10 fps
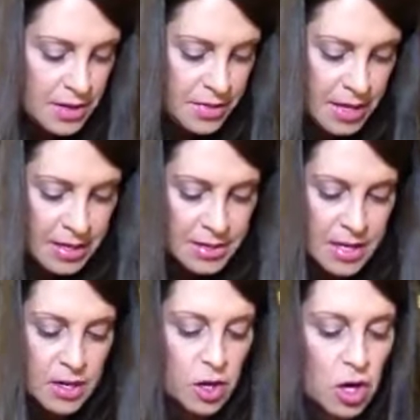Then
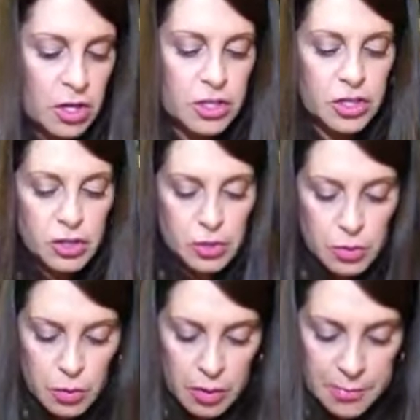there are
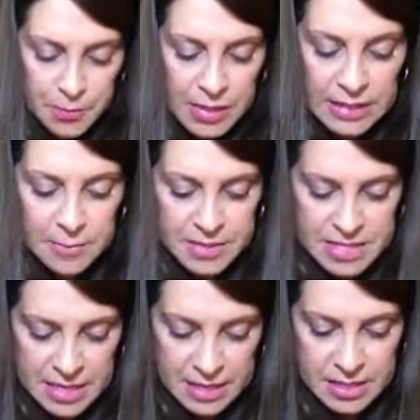two
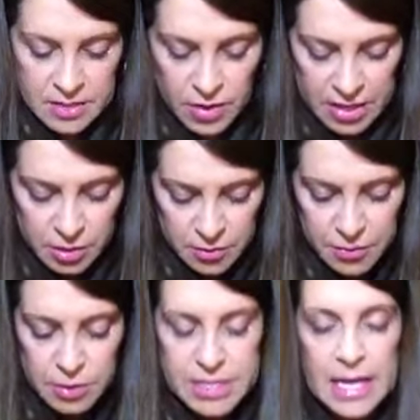lipsticks, regular
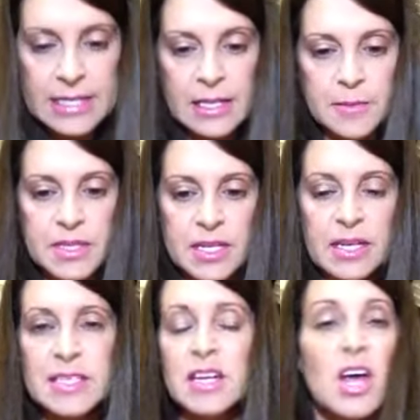full-size
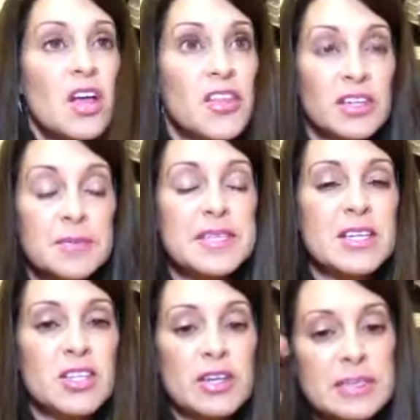lipsticks, and their
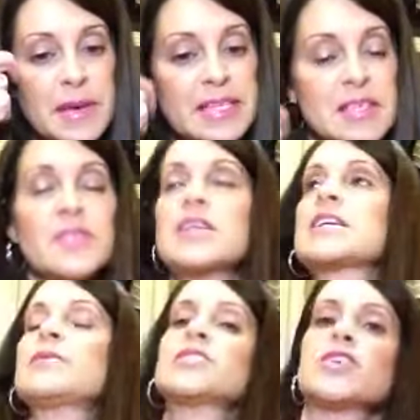lipsticks are expensive because
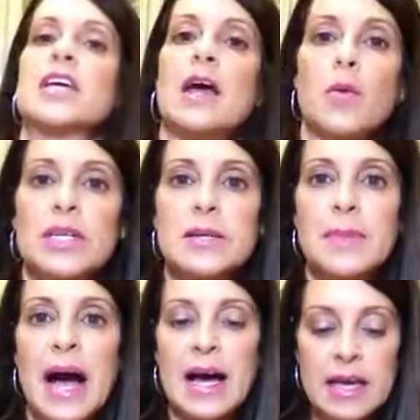I was looking at what to
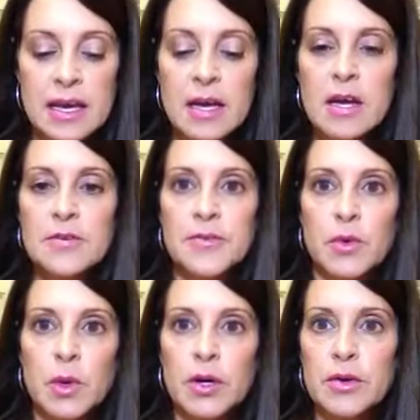buy
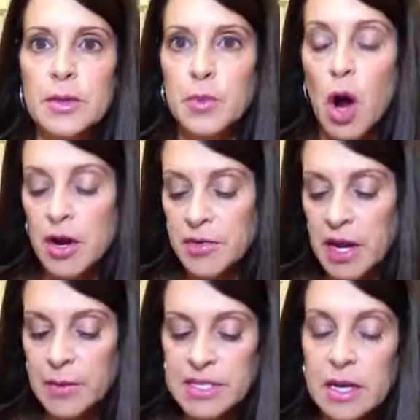for the product that
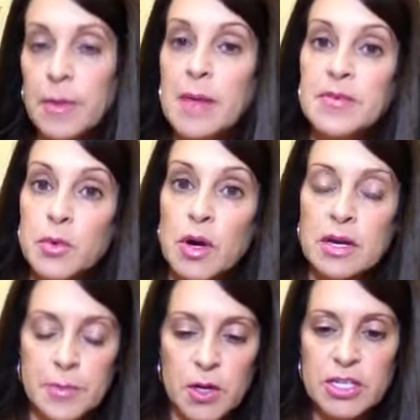I was going to buy before I
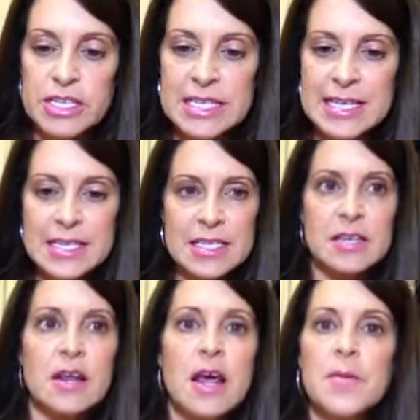could purchase this,
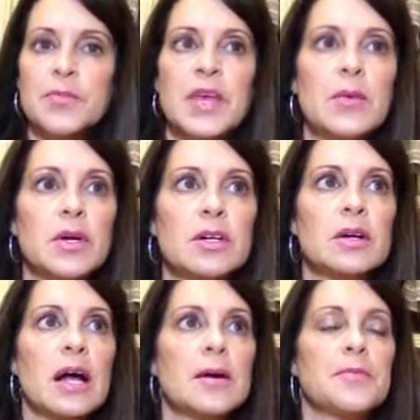and they were,